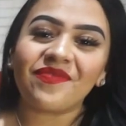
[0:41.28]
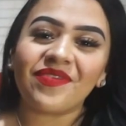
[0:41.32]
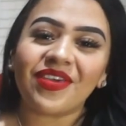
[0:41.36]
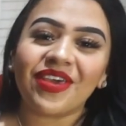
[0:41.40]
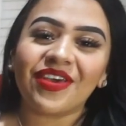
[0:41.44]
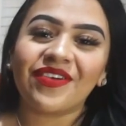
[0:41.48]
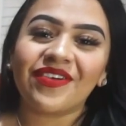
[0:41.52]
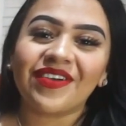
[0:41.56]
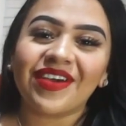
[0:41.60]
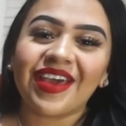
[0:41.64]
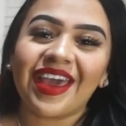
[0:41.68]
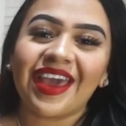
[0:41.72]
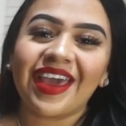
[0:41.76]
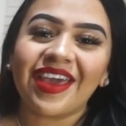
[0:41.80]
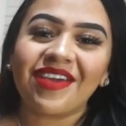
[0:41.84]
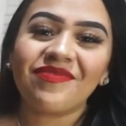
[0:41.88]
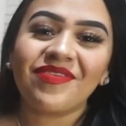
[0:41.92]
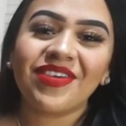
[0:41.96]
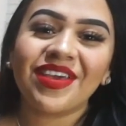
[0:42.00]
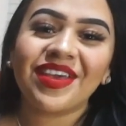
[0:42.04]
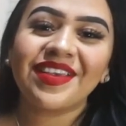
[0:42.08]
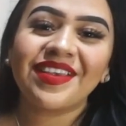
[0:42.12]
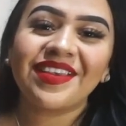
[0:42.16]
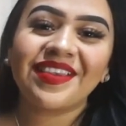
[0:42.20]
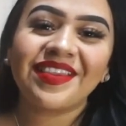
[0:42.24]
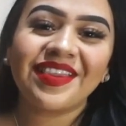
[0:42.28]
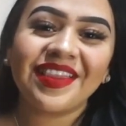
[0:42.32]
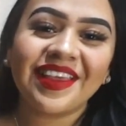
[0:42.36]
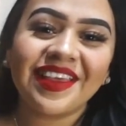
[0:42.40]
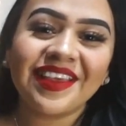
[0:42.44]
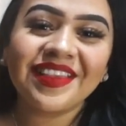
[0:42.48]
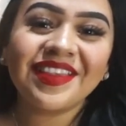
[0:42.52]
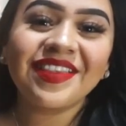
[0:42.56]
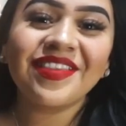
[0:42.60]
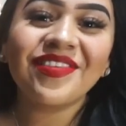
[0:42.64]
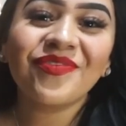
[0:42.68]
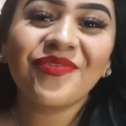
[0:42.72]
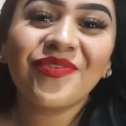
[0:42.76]
me, okay? Because
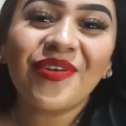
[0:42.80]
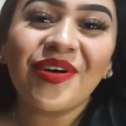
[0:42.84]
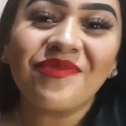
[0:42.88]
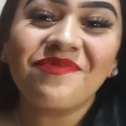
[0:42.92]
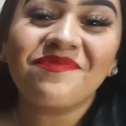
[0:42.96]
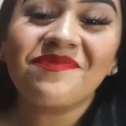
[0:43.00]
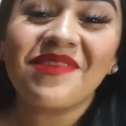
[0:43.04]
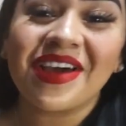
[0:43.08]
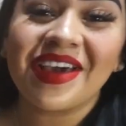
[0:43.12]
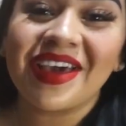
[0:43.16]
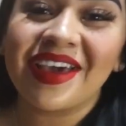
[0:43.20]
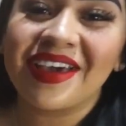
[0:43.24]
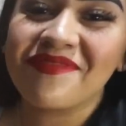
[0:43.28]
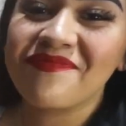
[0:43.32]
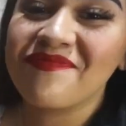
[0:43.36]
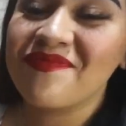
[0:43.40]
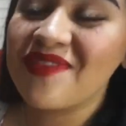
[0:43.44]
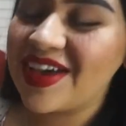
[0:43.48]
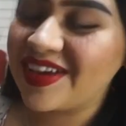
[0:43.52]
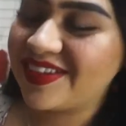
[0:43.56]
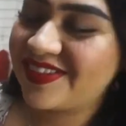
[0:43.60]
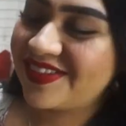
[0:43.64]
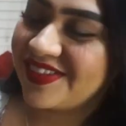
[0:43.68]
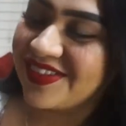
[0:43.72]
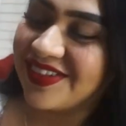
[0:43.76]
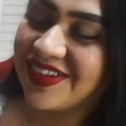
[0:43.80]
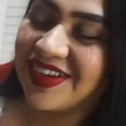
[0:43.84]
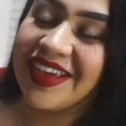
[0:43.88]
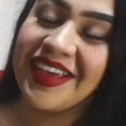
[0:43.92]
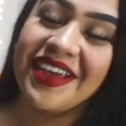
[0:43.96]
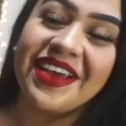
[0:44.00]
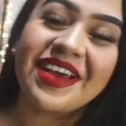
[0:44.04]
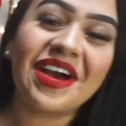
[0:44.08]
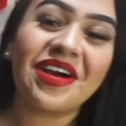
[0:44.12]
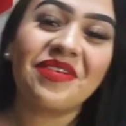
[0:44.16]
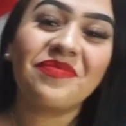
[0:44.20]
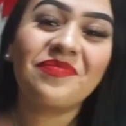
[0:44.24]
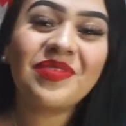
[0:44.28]
this is what my measuring
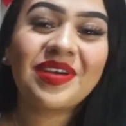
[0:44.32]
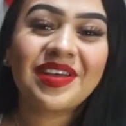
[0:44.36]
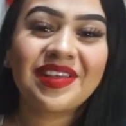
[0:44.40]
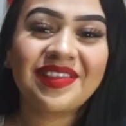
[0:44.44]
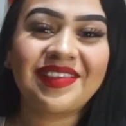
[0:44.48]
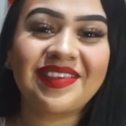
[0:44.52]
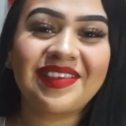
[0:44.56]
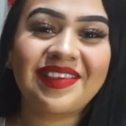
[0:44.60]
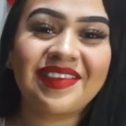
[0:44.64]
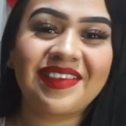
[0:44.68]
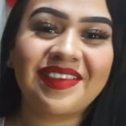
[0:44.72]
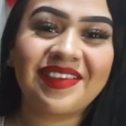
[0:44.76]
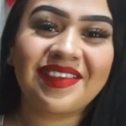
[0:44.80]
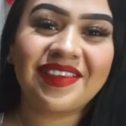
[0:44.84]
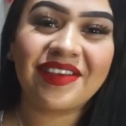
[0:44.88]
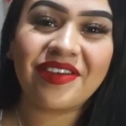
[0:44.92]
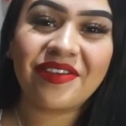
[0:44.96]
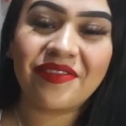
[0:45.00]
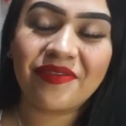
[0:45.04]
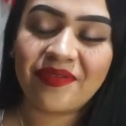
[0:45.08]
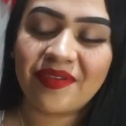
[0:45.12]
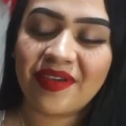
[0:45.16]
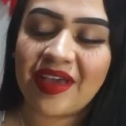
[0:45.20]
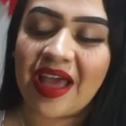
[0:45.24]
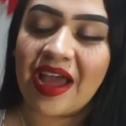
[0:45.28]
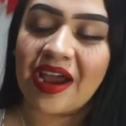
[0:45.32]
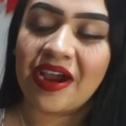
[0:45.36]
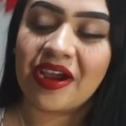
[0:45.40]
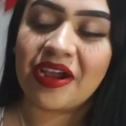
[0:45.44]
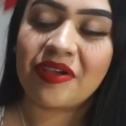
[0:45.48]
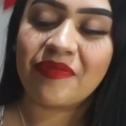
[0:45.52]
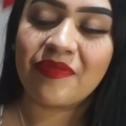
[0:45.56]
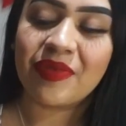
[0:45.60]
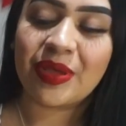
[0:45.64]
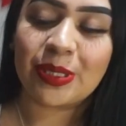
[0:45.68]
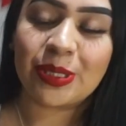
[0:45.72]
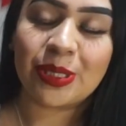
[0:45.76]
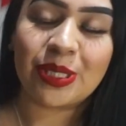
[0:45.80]
cup consists of. I already
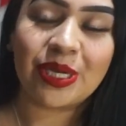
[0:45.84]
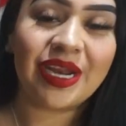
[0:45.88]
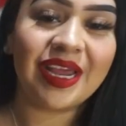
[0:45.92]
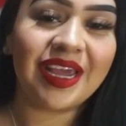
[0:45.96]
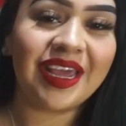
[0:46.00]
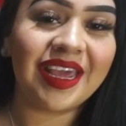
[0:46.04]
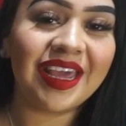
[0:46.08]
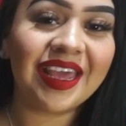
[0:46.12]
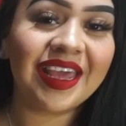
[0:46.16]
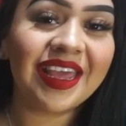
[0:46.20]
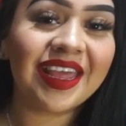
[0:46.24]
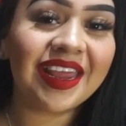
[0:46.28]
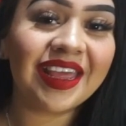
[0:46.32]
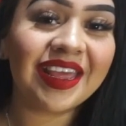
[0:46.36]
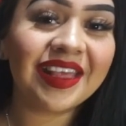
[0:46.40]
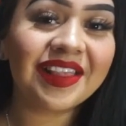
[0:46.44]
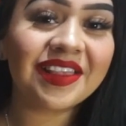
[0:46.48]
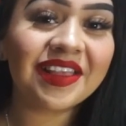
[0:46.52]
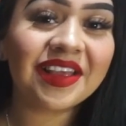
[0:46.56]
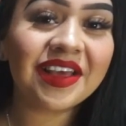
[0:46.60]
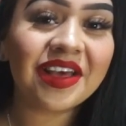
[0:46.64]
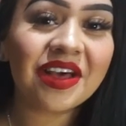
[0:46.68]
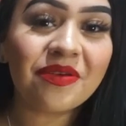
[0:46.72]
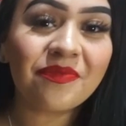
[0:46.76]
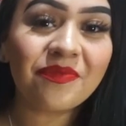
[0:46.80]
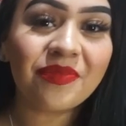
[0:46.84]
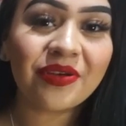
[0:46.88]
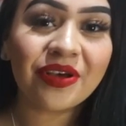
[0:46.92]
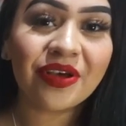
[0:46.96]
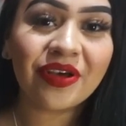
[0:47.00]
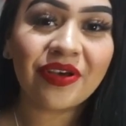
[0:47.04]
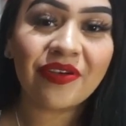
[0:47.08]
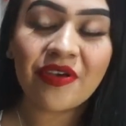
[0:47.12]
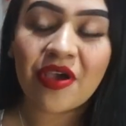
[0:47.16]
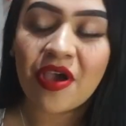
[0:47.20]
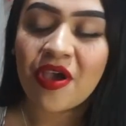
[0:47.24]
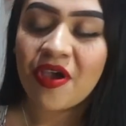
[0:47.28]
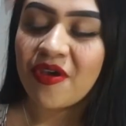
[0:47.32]
measured it. It is a cup
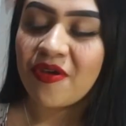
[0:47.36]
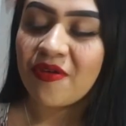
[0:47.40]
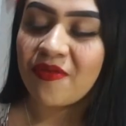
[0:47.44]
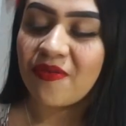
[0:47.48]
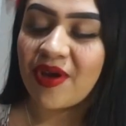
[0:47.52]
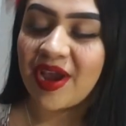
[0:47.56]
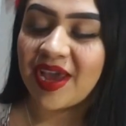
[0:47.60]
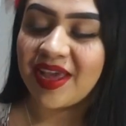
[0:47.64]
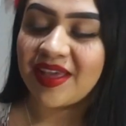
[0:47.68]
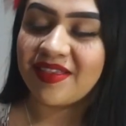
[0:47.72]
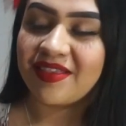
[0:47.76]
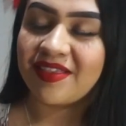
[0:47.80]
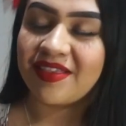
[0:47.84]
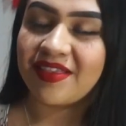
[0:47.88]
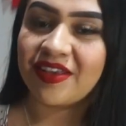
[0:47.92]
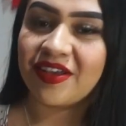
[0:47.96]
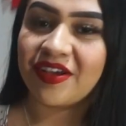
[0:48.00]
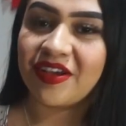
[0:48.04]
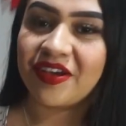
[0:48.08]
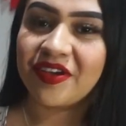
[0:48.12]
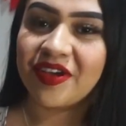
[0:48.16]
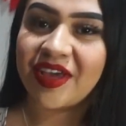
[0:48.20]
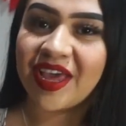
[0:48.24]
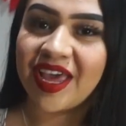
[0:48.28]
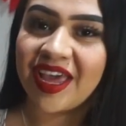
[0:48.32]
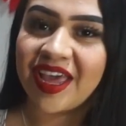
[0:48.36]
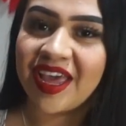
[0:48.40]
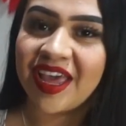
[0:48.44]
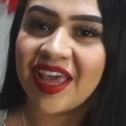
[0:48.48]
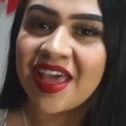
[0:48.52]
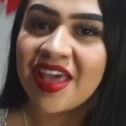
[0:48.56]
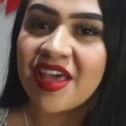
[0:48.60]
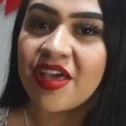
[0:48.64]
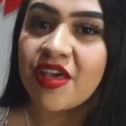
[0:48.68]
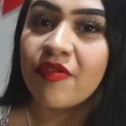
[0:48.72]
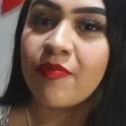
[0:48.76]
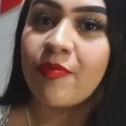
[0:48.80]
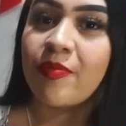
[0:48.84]
of rice, okay?
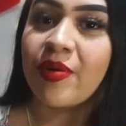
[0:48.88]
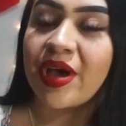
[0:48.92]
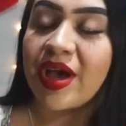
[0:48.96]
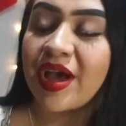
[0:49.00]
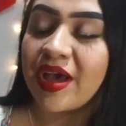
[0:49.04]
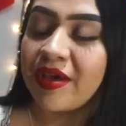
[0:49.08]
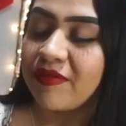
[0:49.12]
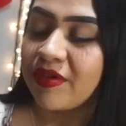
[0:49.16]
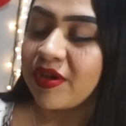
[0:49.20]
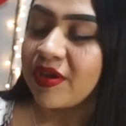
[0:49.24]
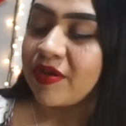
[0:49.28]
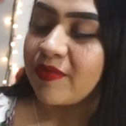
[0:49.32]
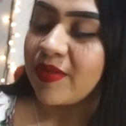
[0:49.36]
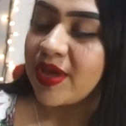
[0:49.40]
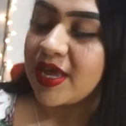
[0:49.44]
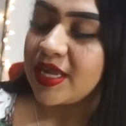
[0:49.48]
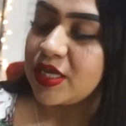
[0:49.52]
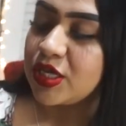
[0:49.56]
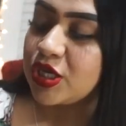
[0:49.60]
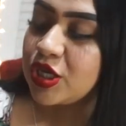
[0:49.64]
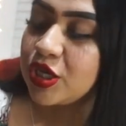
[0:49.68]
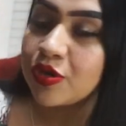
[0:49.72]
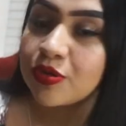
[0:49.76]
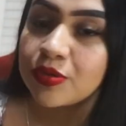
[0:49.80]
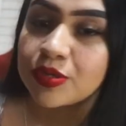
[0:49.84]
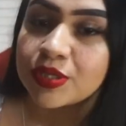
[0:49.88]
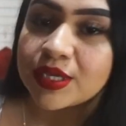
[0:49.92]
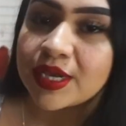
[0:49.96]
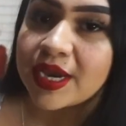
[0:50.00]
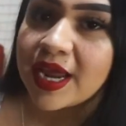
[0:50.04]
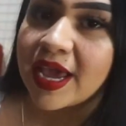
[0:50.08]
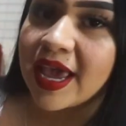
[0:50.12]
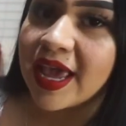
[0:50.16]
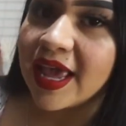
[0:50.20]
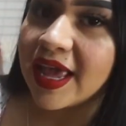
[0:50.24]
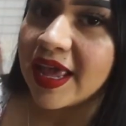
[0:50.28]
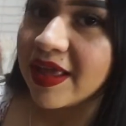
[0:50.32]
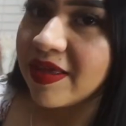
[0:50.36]
But I'm gonna make 2
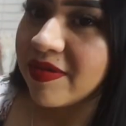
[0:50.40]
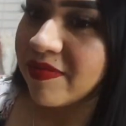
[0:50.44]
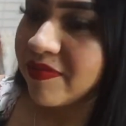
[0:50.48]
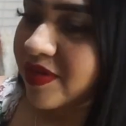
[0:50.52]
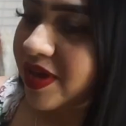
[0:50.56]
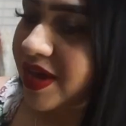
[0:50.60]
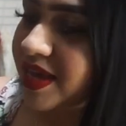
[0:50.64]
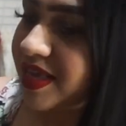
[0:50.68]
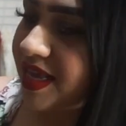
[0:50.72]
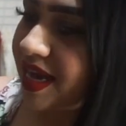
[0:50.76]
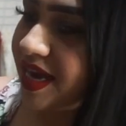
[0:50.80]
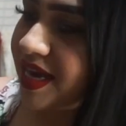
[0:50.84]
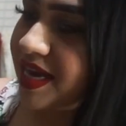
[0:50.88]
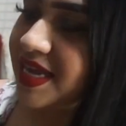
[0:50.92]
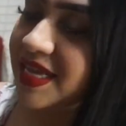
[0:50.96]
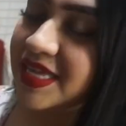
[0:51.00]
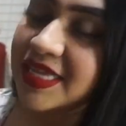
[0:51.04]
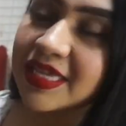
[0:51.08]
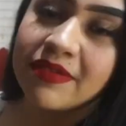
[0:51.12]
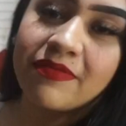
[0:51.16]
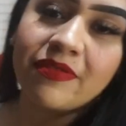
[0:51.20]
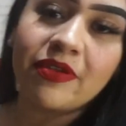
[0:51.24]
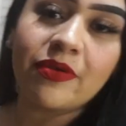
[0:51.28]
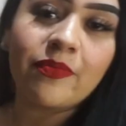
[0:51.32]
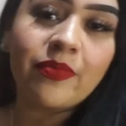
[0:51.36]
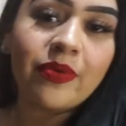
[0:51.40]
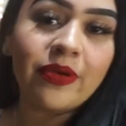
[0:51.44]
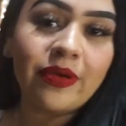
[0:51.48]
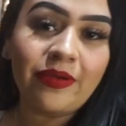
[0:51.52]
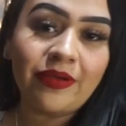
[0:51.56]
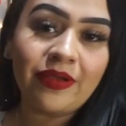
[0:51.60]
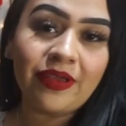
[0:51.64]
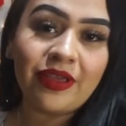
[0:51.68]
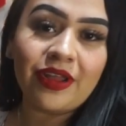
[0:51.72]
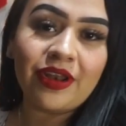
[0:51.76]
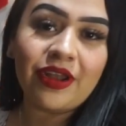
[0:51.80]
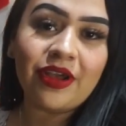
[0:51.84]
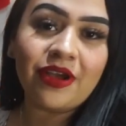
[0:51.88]
today because I need some to,
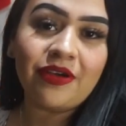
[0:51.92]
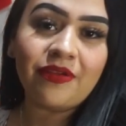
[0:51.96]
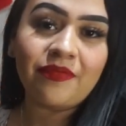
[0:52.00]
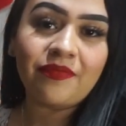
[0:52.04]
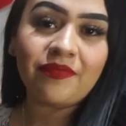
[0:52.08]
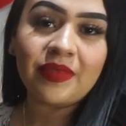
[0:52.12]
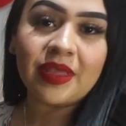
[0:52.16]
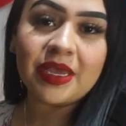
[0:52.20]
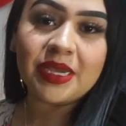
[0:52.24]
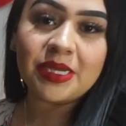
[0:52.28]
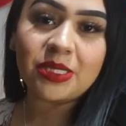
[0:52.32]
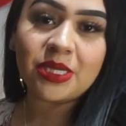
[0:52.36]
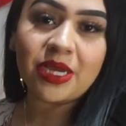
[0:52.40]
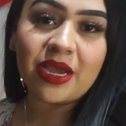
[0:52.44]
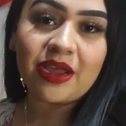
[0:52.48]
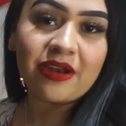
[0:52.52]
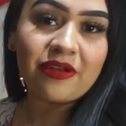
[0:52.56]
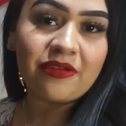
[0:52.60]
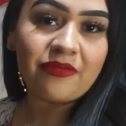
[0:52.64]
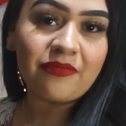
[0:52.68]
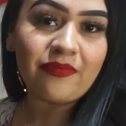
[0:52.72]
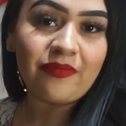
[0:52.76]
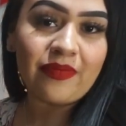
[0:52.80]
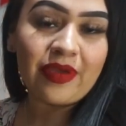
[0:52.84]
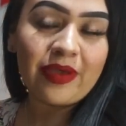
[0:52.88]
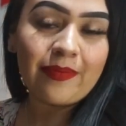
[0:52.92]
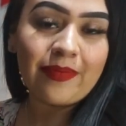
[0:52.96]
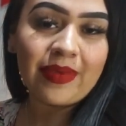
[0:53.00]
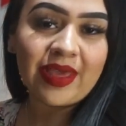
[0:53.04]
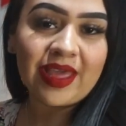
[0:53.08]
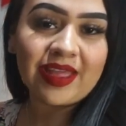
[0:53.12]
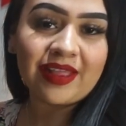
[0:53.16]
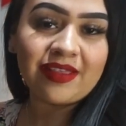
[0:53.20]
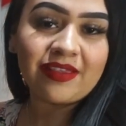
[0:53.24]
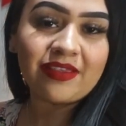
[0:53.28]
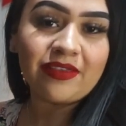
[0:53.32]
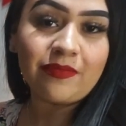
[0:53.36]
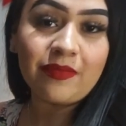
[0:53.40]
echar mi
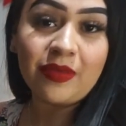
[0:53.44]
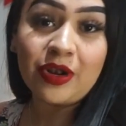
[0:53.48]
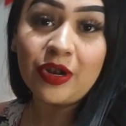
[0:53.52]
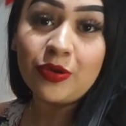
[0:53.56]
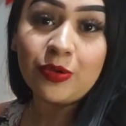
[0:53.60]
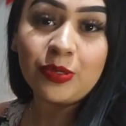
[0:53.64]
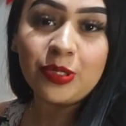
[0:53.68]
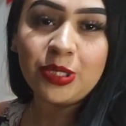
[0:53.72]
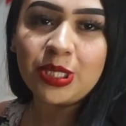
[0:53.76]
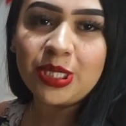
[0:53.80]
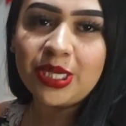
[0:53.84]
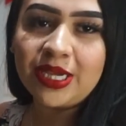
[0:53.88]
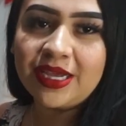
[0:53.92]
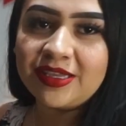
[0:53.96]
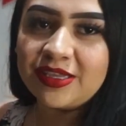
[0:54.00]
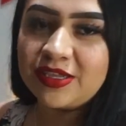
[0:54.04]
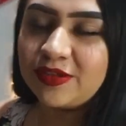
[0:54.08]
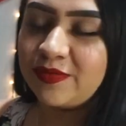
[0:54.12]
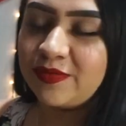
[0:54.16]
man some lonche